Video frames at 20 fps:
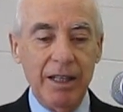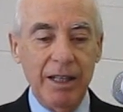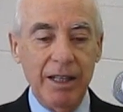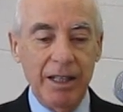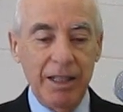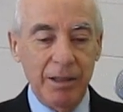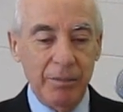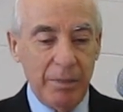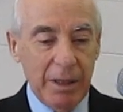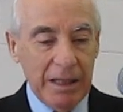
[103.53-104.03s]

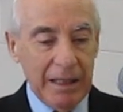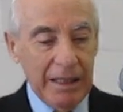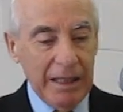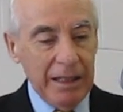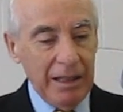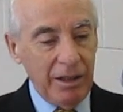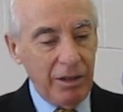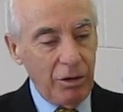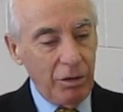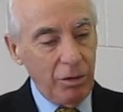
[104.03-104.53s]
uh, it'll
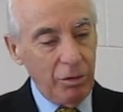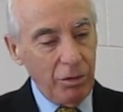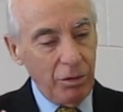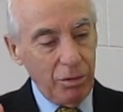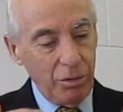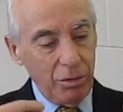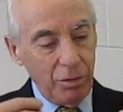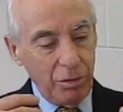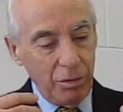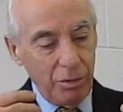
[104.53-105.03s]
begin
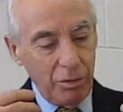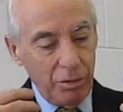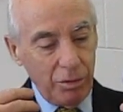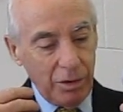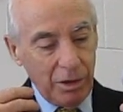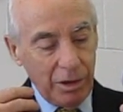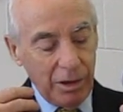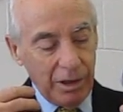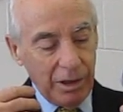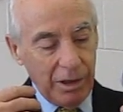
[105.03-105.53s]
to
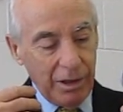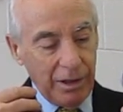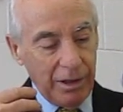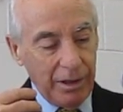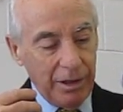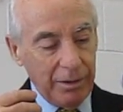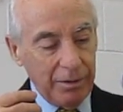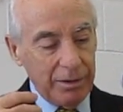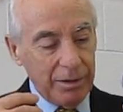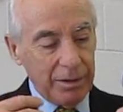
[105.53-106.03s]

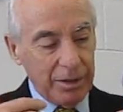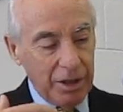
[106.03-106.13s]
uh,